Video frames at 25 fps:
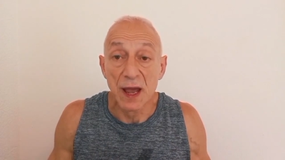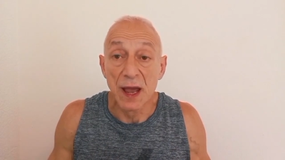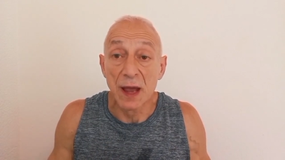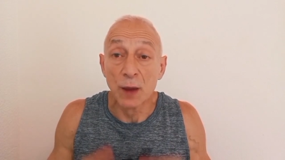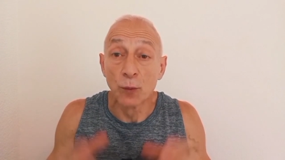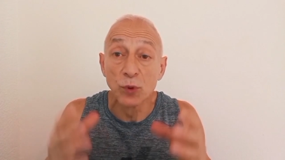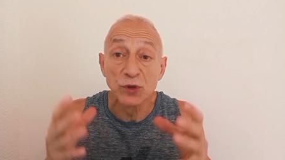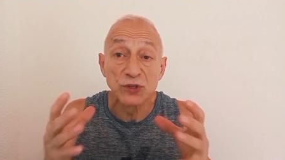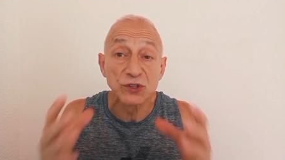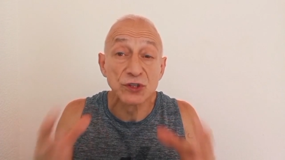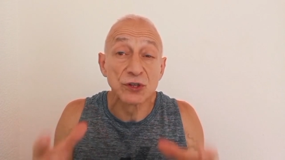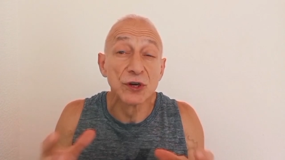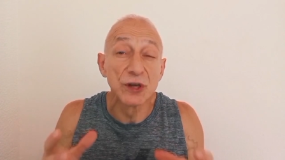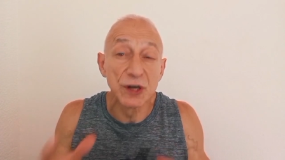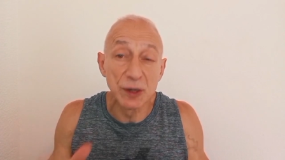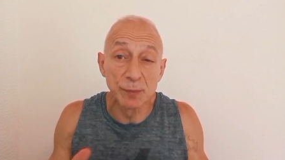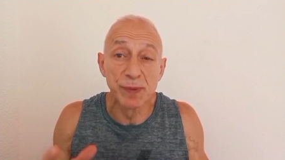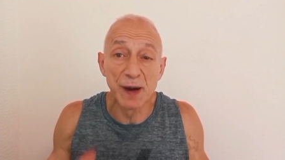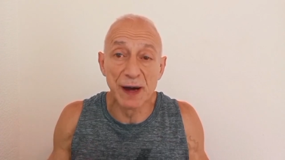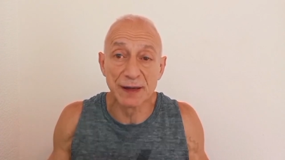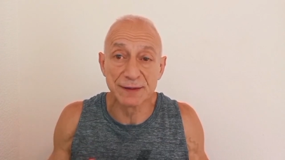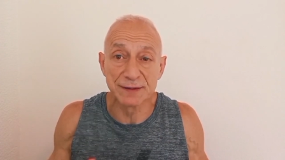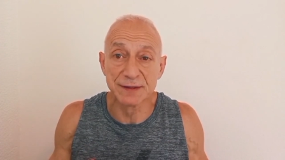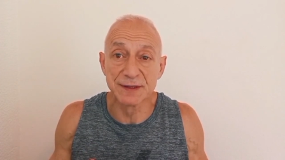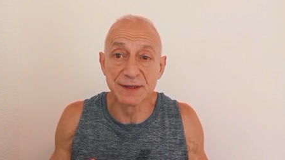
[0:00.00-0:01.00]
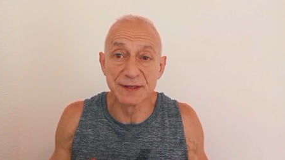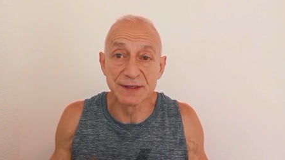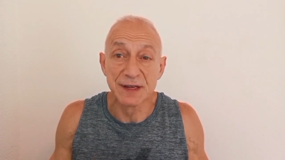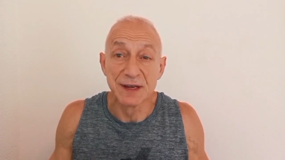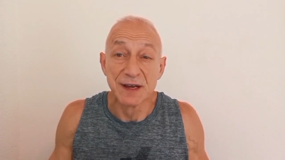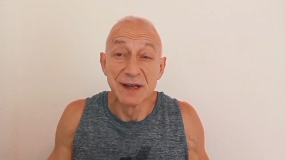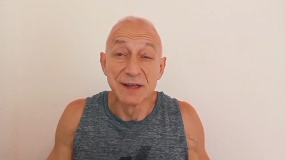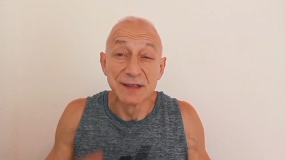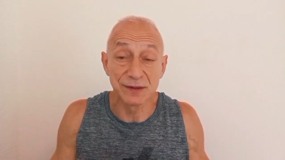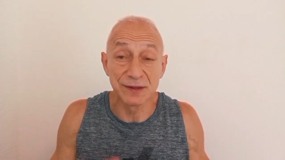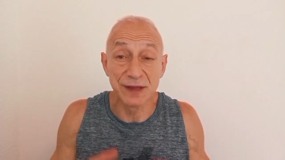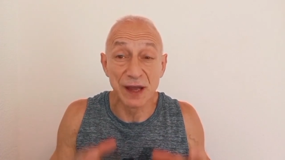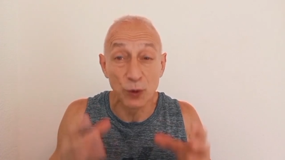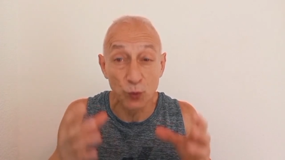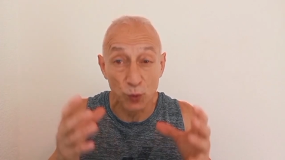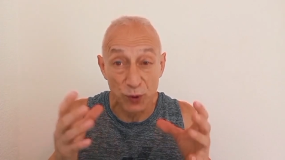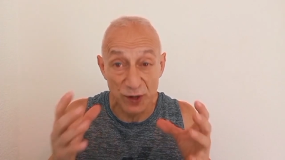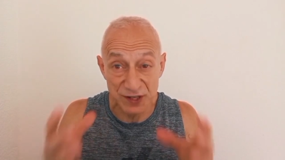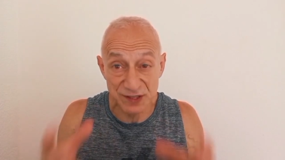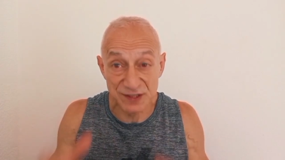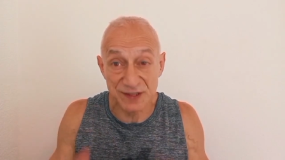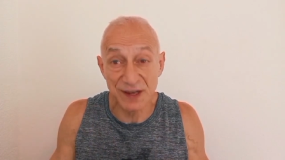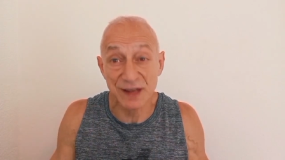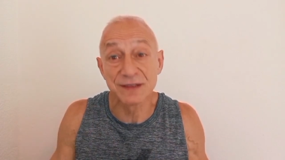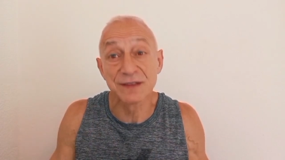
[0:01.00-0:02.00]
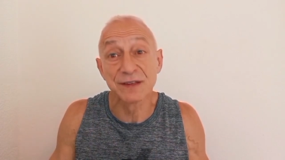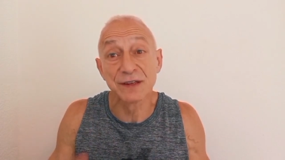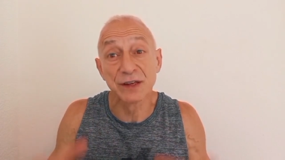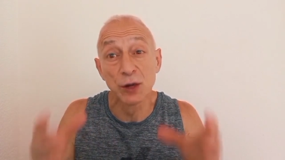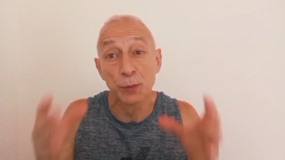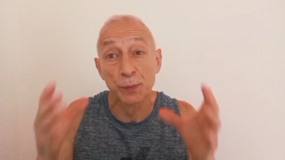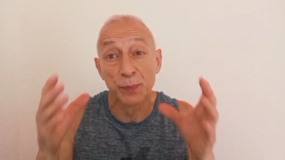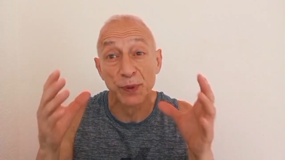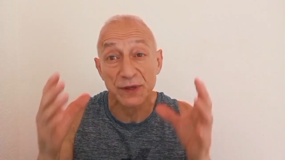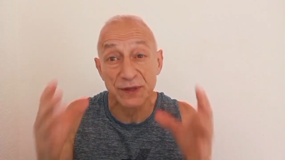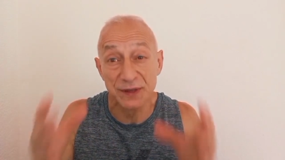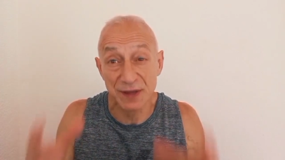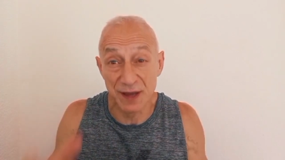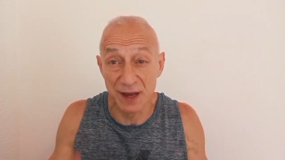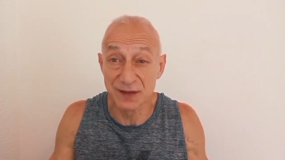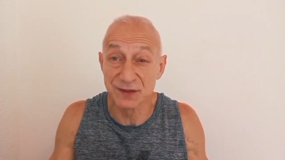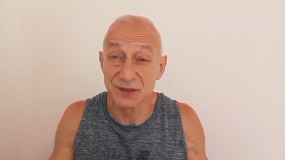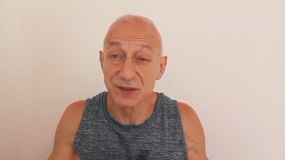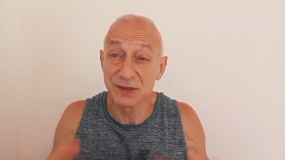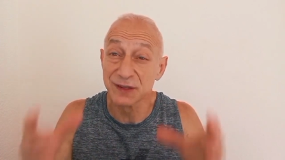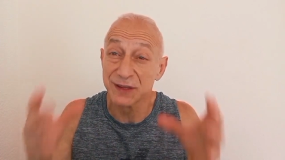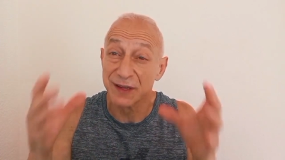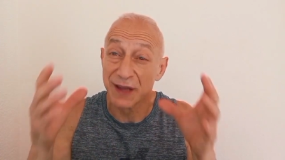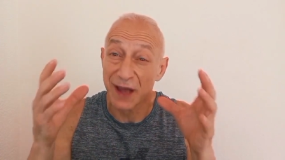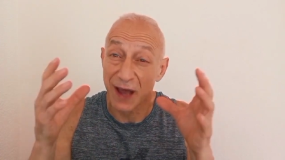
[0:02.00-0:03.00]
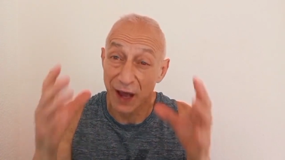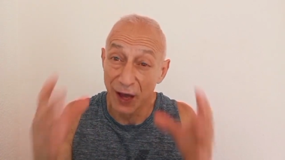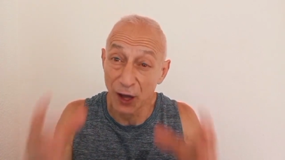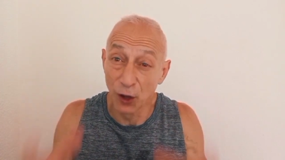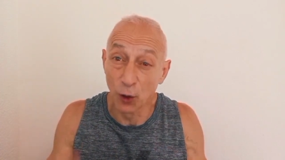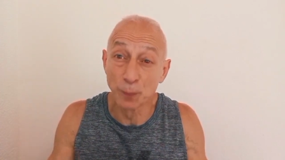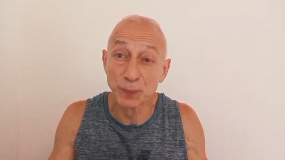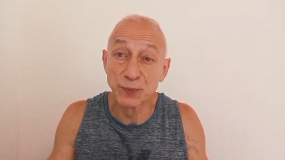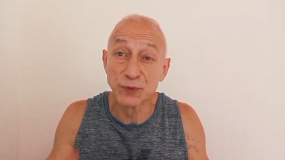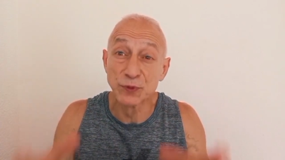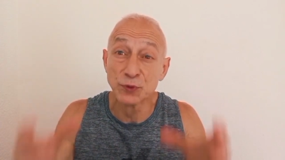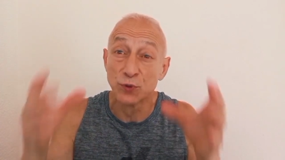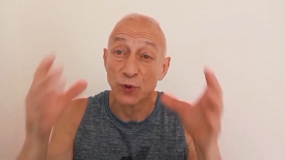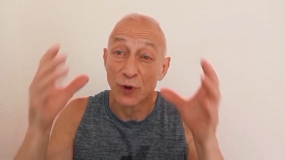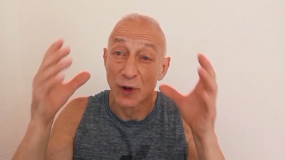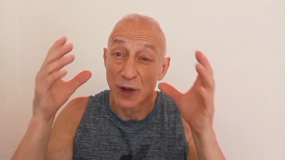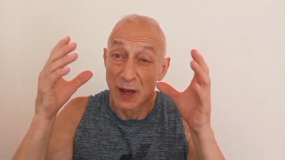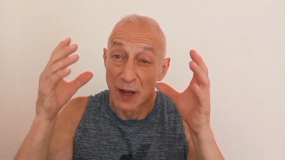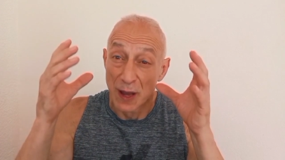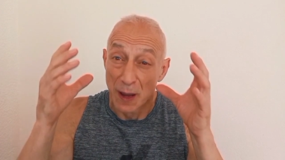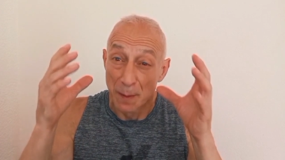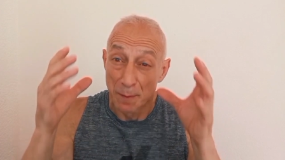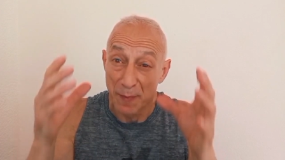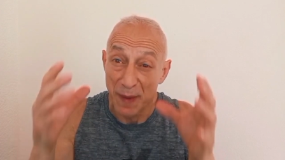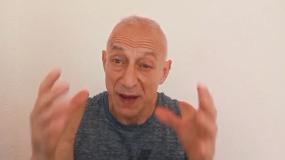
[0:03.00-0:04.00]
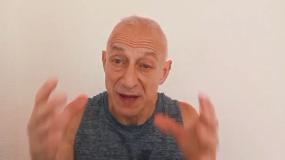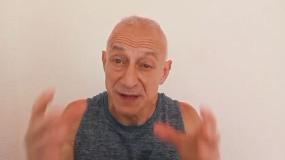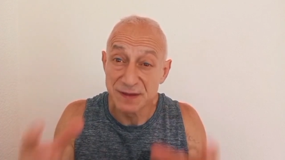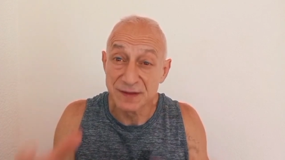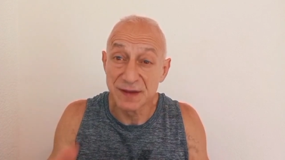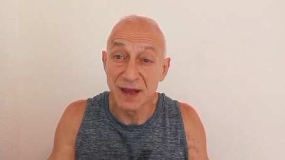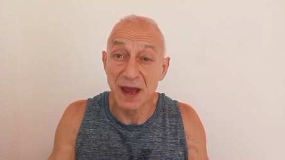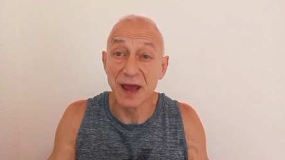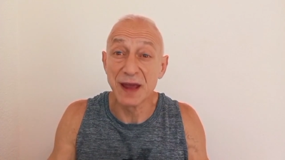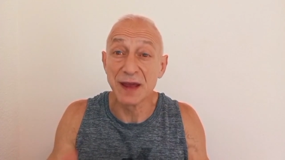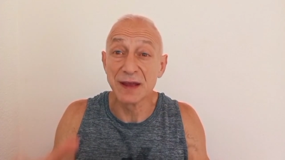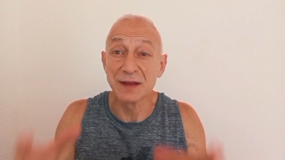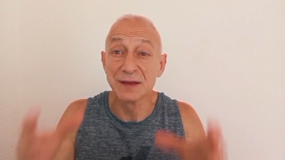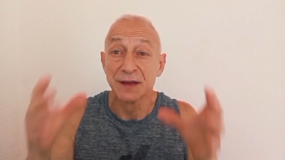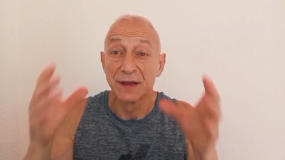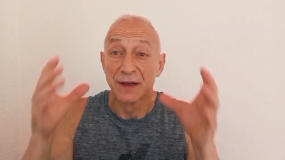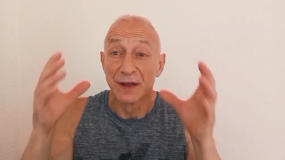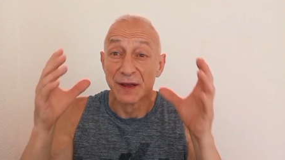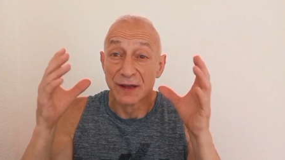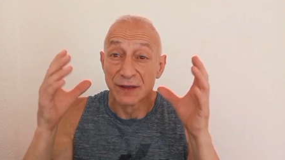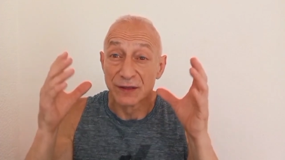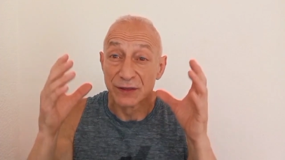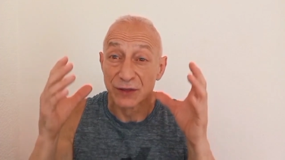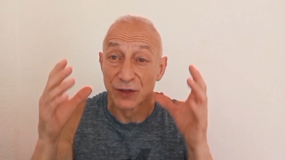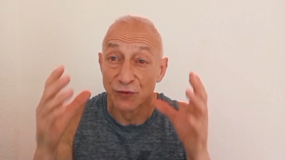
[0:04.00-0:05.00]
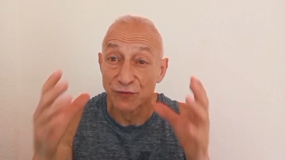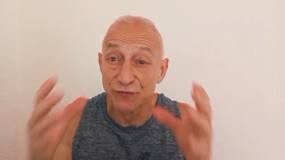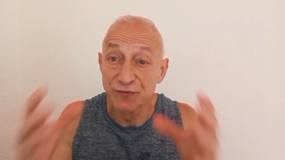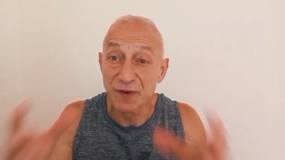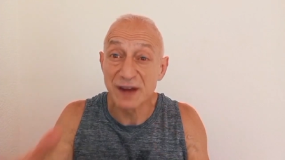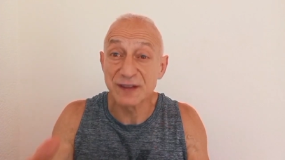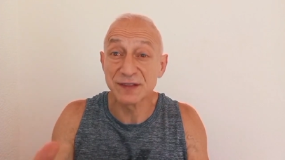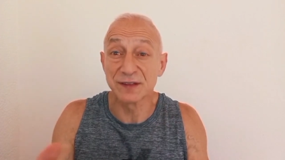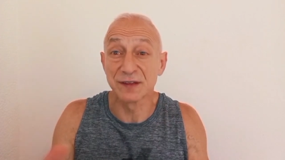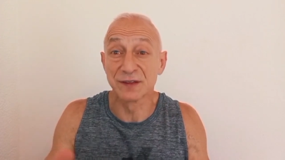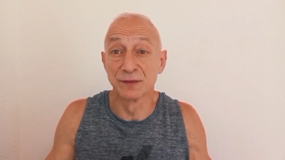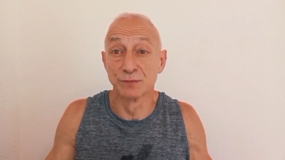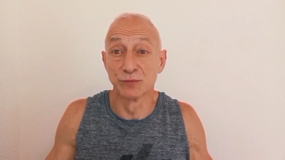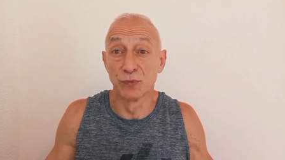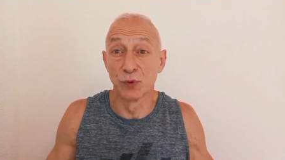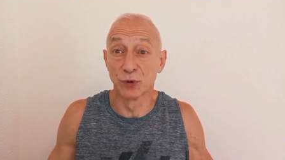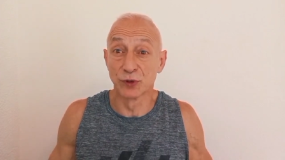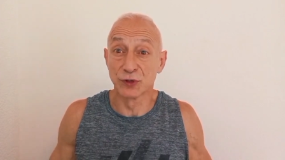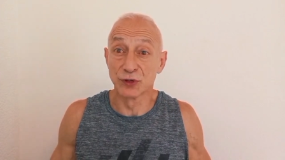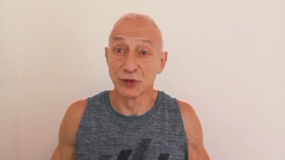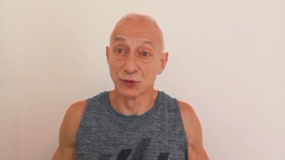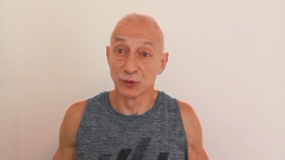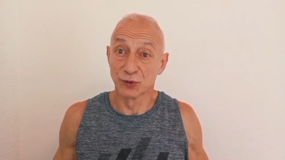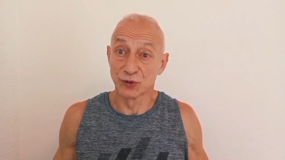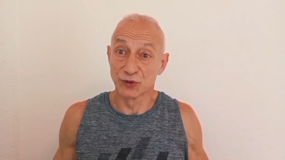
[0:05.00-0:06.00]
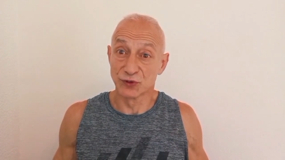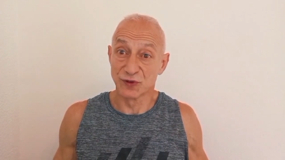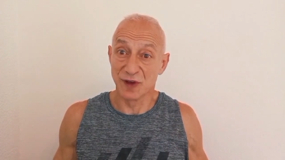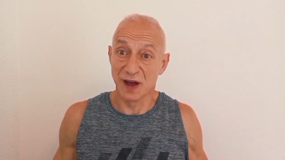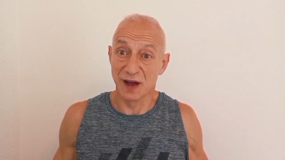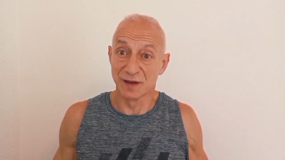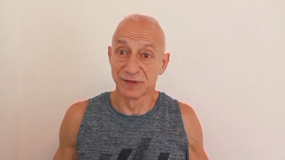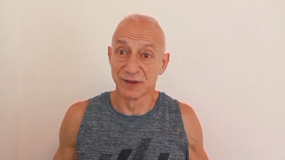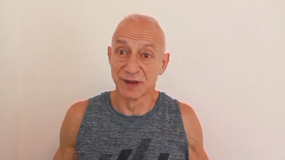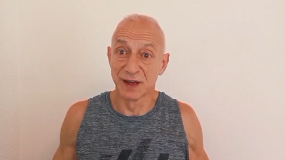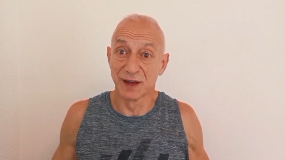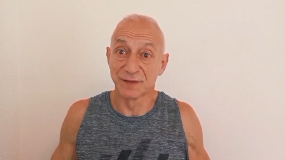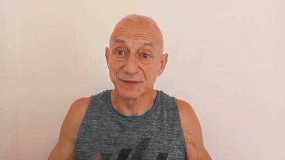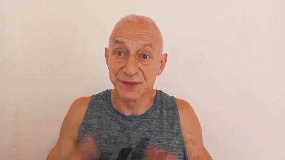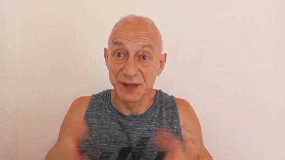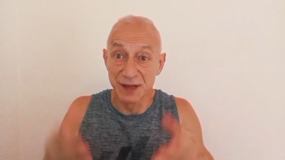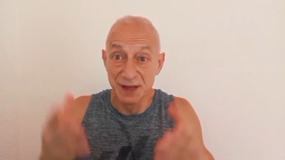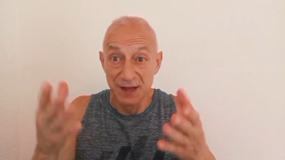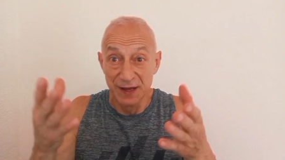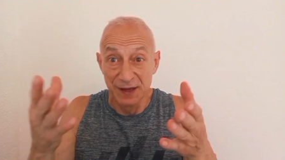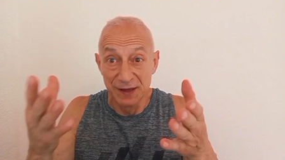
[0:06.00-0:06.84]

And what's good about this, that quercetin could potentially help you maintain the rest of the motor units you have left.